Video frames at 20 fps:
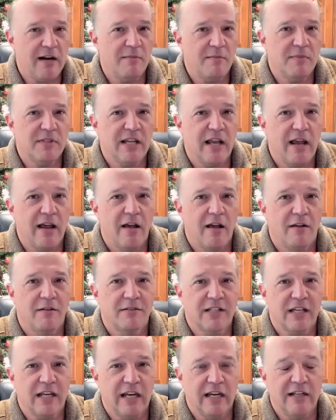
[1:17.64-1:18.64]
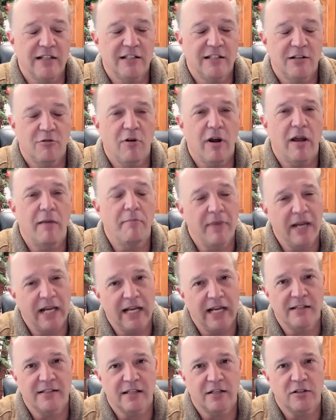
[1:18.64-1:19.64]
themselves into a
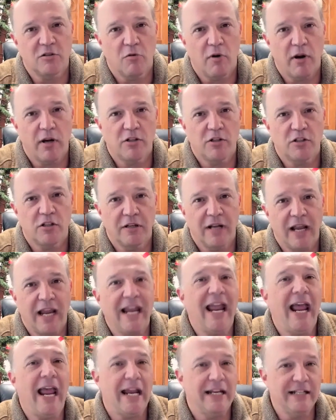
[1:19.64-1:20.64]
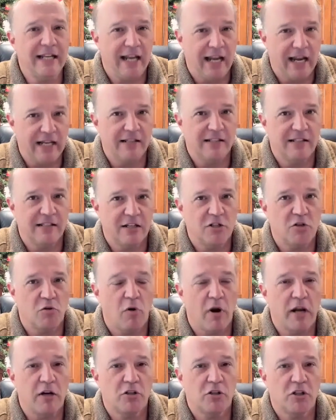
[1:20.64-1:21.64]
meeting situation, a head to head
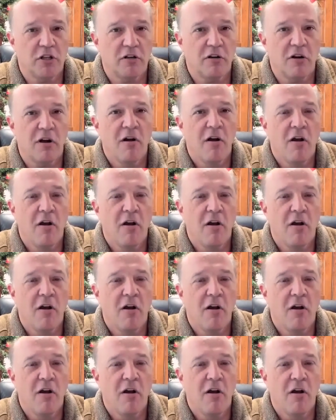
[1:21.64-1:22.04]
situation,